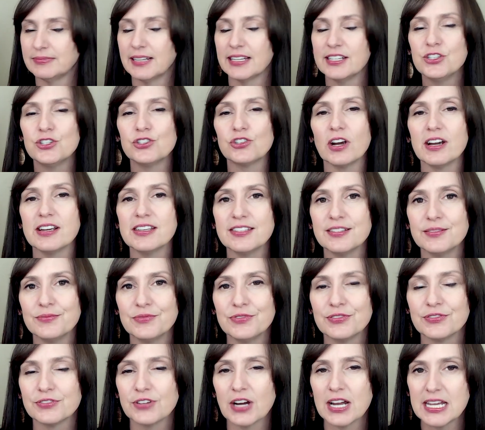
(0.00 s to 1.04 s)
Let's try some
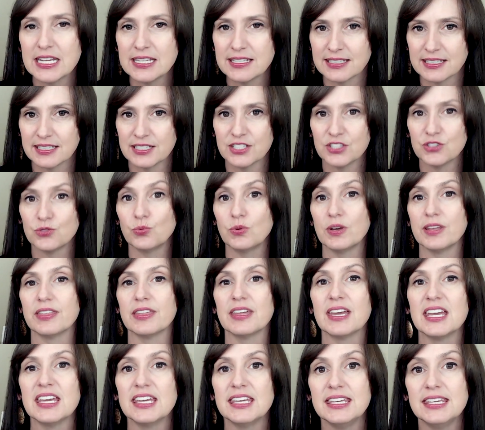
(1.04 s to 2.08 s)
phrases with
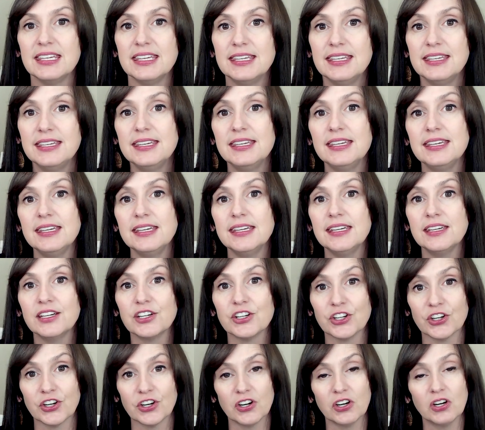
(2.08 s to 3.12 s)

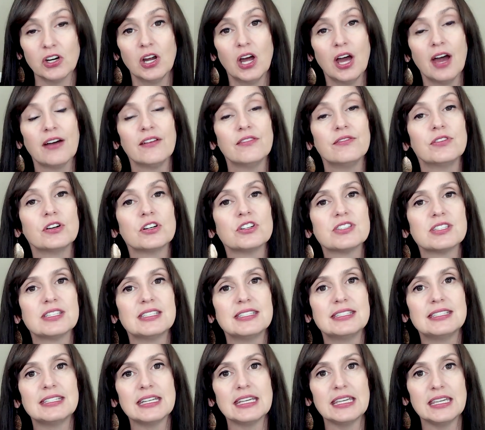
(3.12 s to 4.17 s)
year
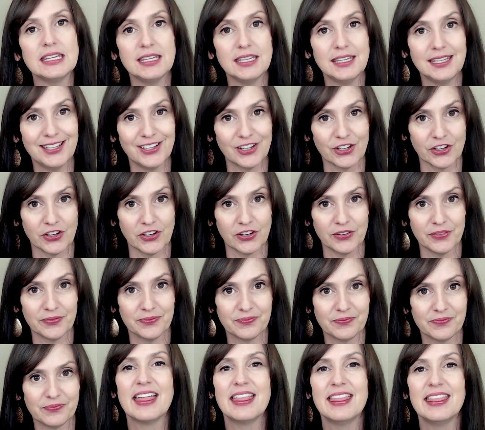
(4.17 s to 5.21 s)
versus ear.
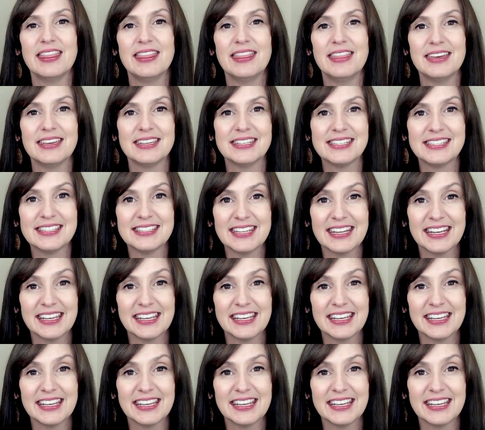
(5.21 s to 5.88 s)
this